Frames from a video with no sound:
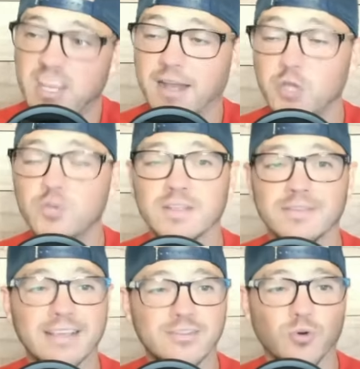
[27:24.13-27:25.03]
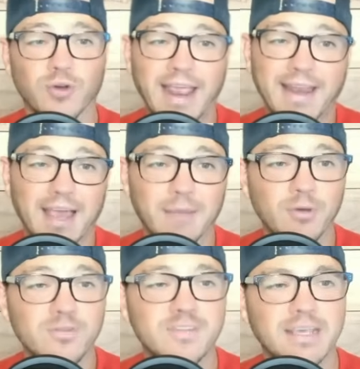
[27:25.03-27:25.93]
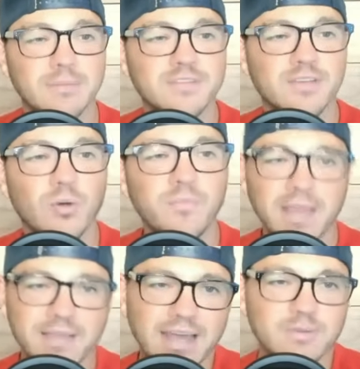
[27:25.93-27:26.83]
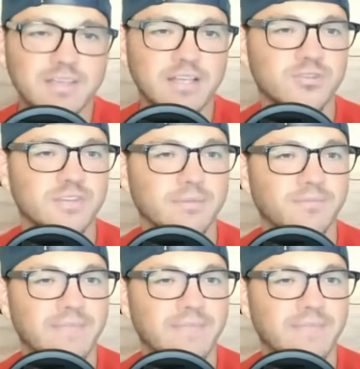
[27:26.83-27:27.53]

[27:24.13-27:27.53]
on Houston's like scoring 80 on most teams. So thought it was interesting.